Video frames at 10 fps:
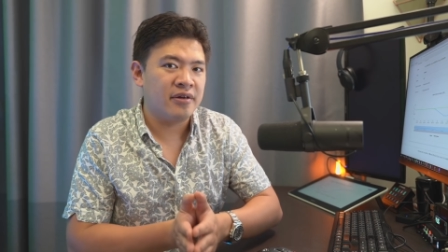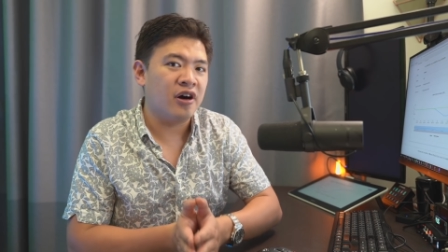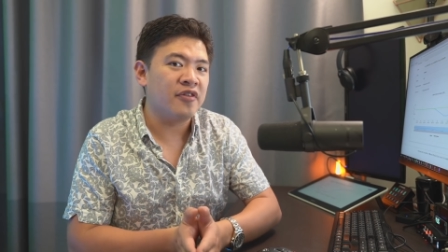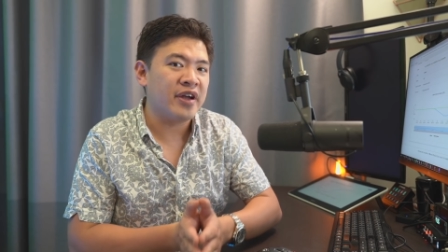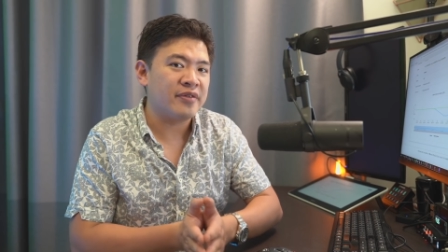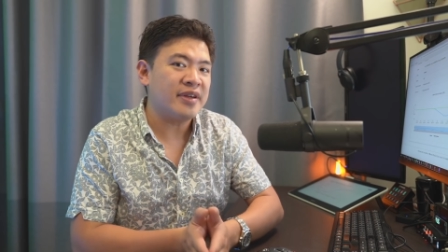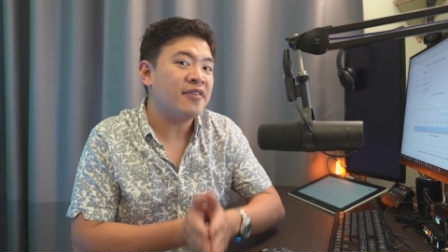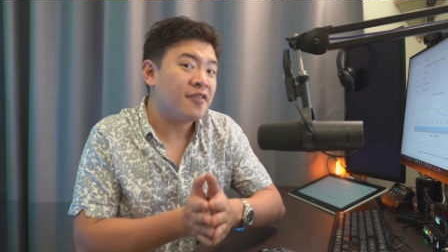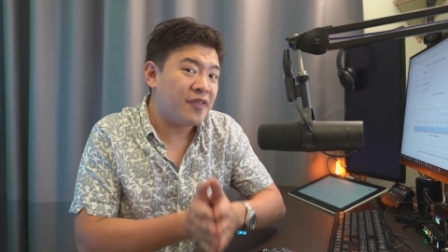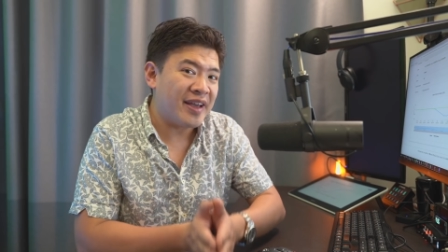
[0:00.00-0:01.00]
of every
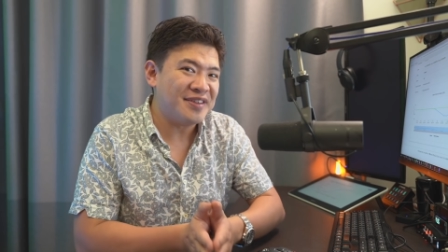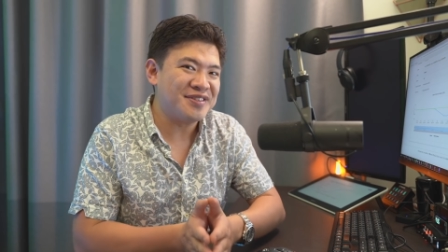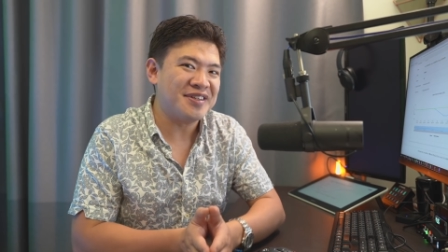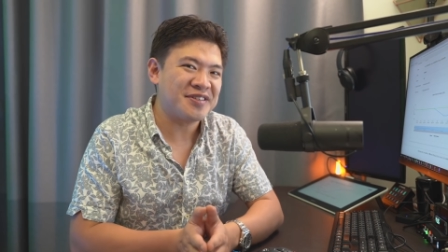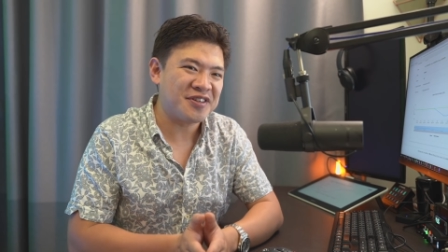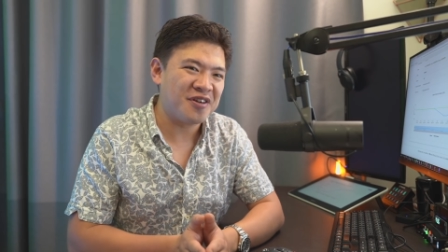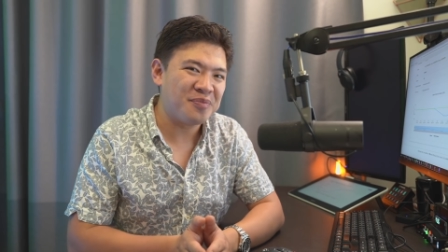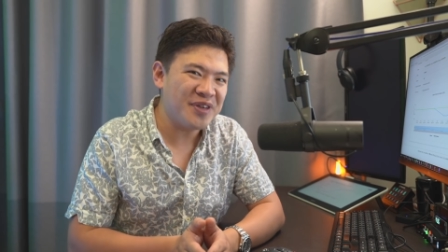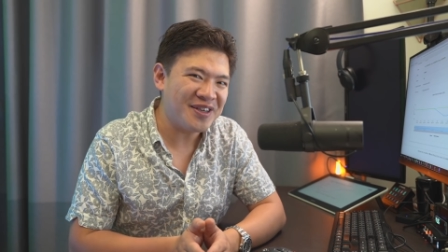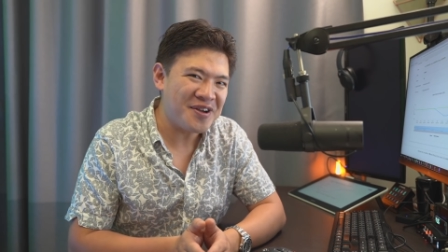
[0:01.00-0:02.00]
phase is going to
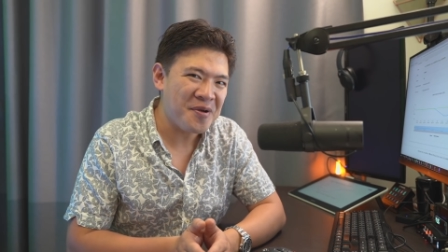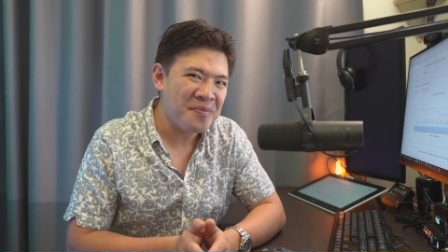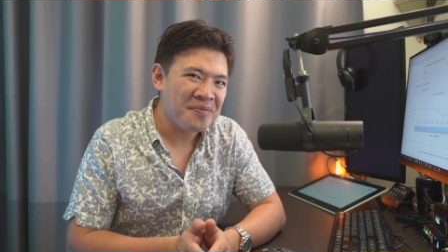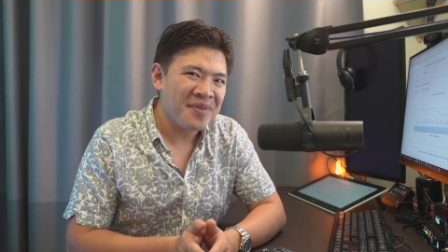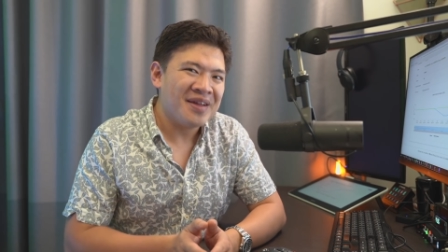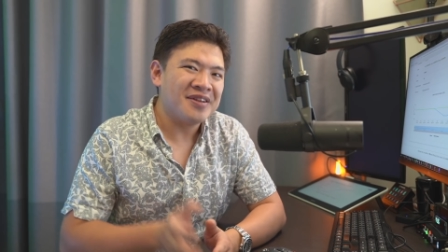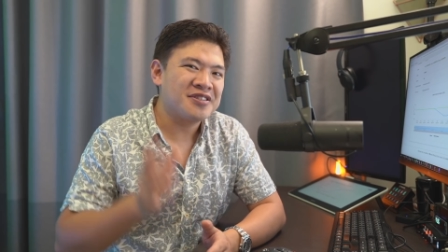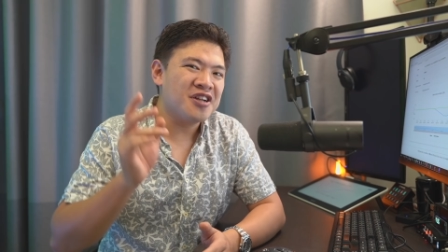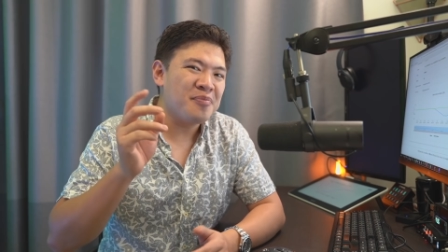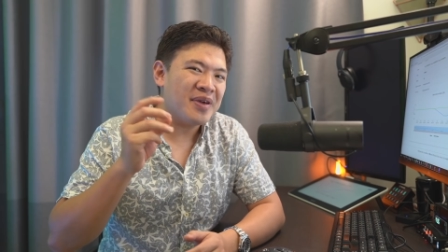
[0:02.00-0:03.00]
be. There's
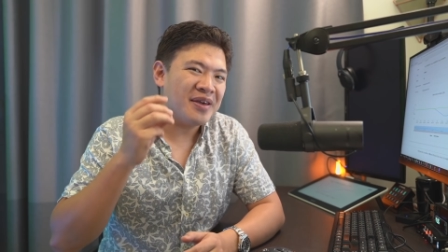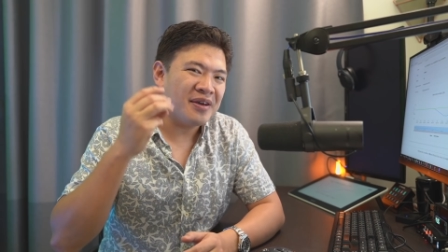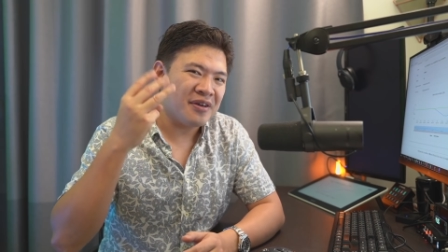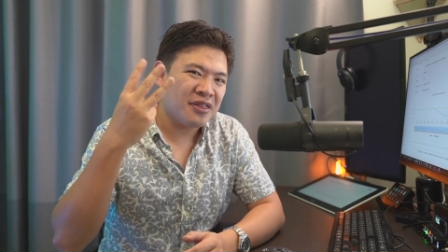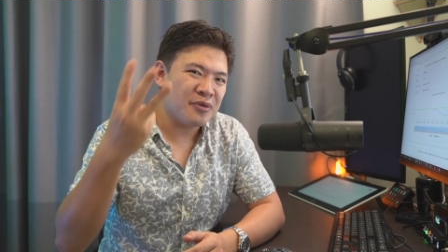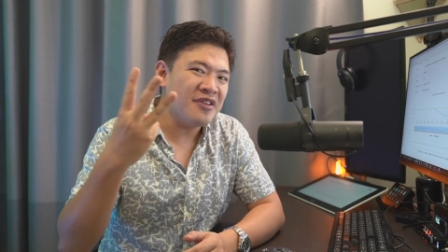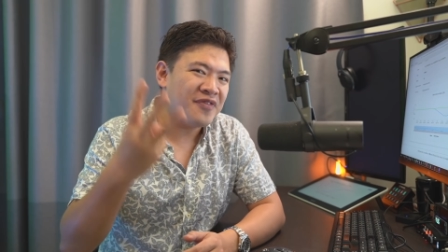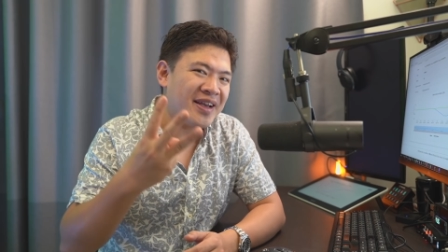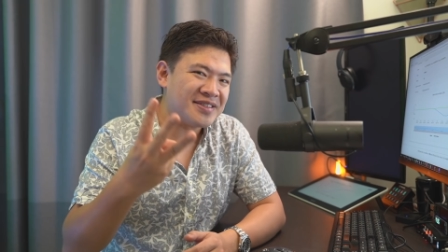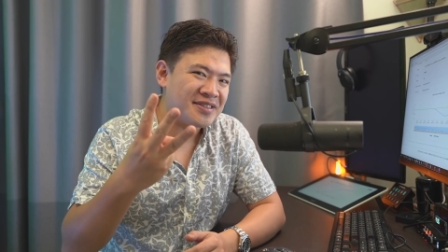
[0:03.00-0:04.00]
going to be three
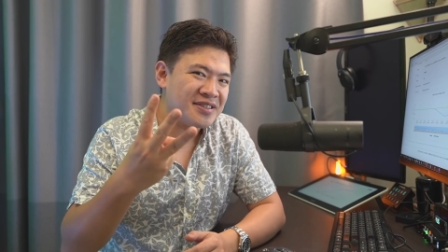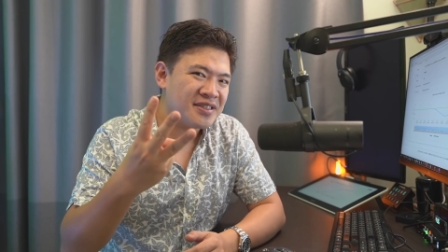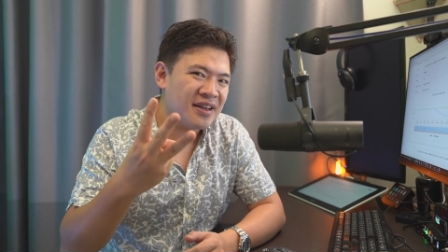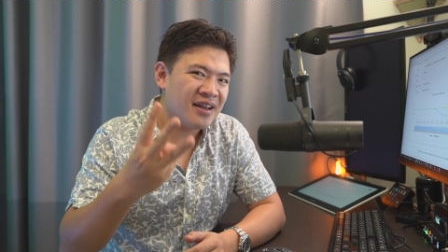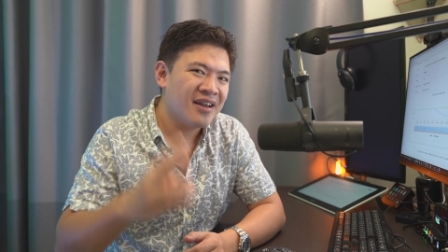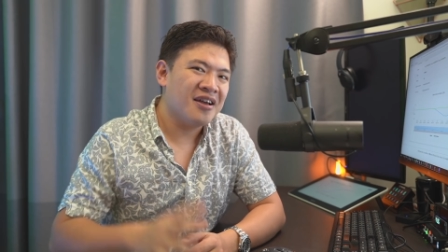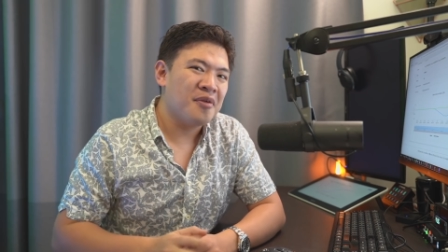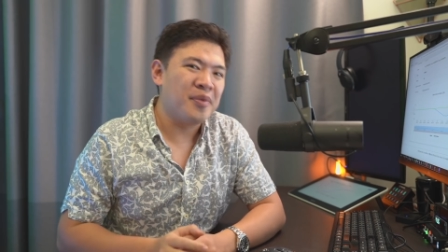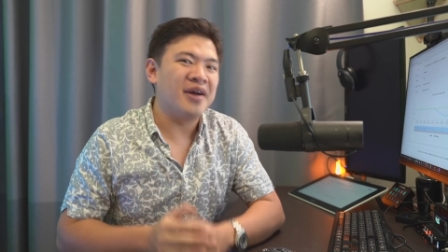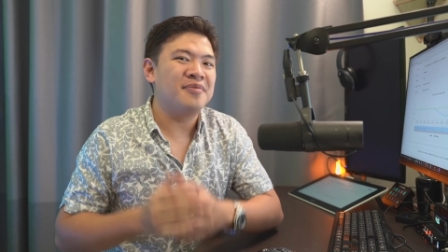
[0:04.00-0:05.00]
phases,
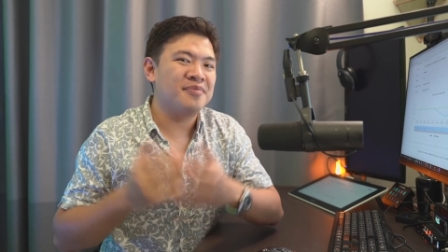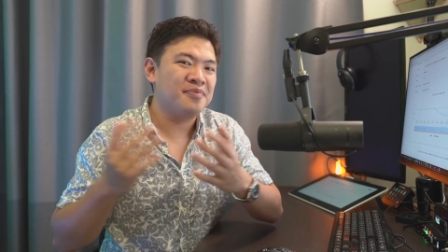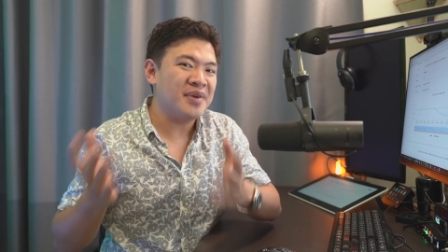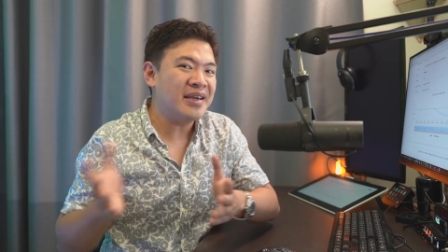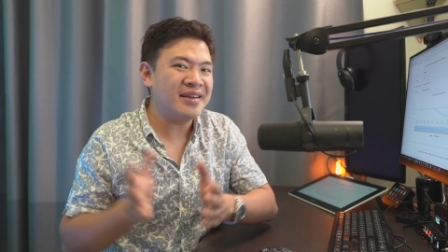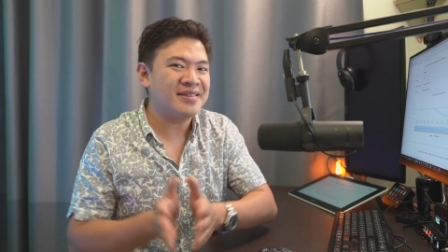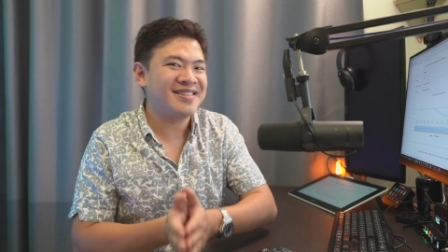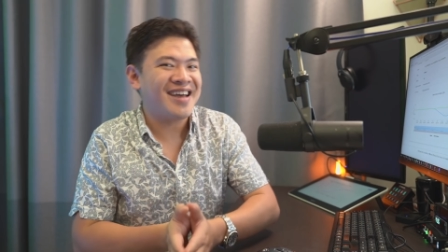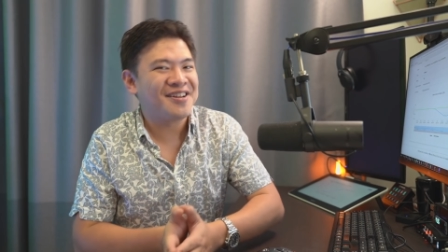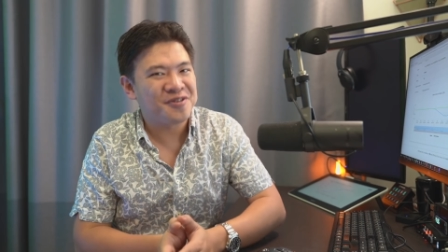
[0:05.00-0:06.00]
but being
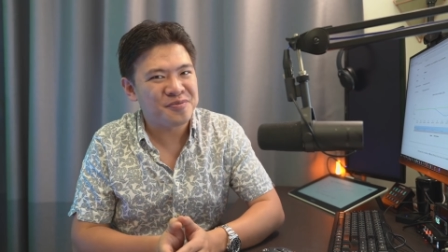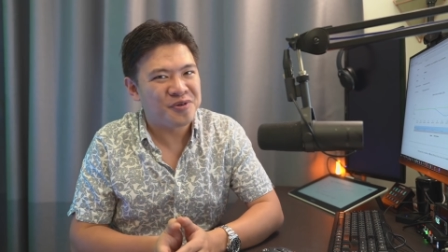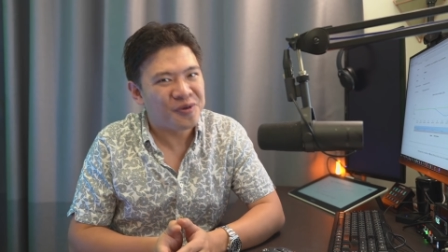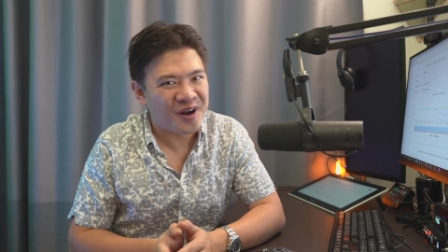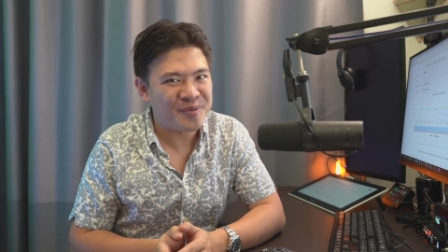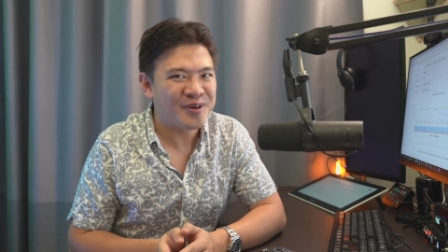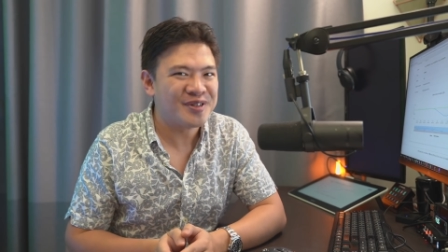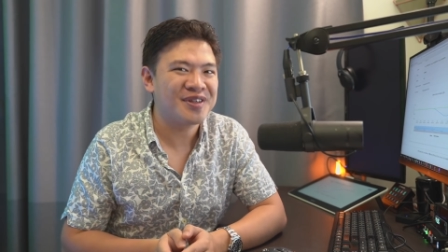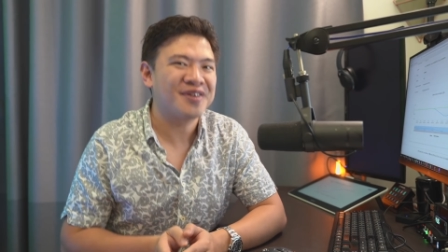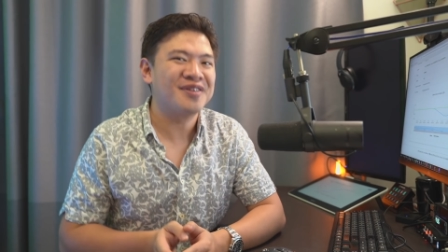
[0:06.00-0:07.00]
standard
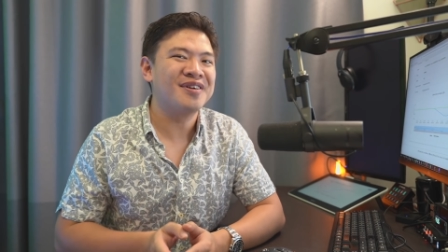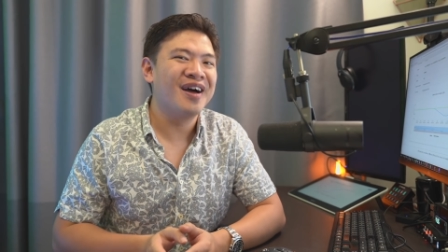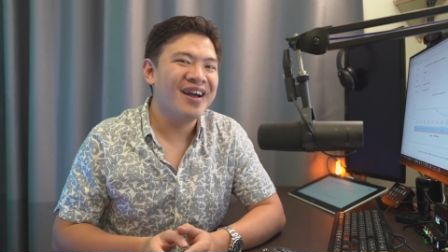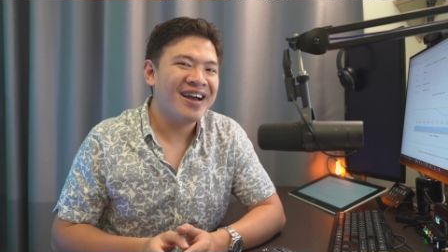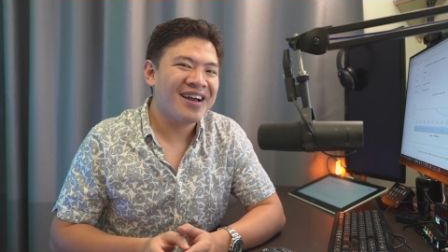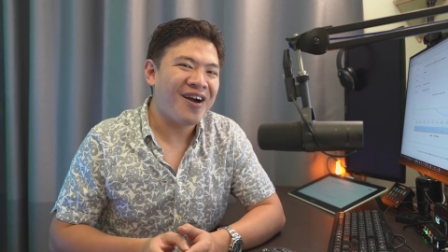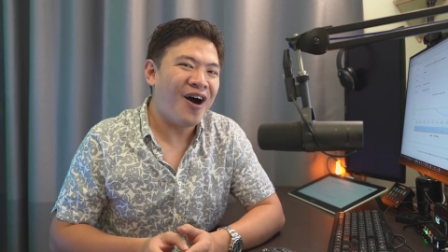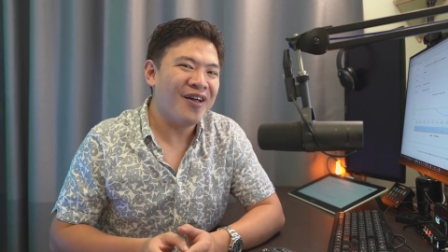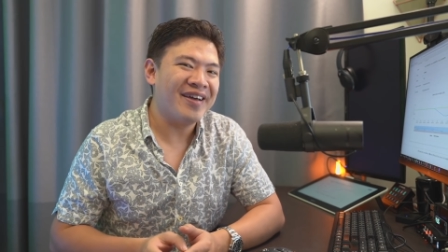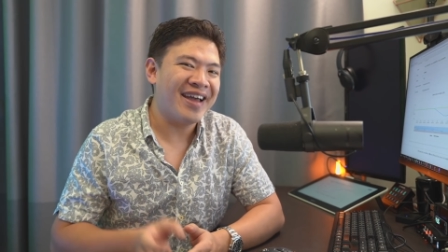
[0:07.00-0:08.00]
programmers, they're going to
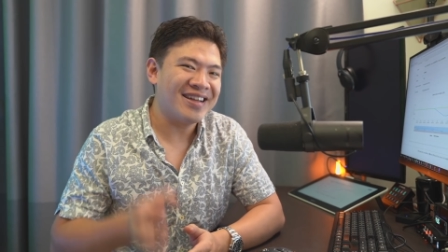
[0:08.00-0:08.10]
call it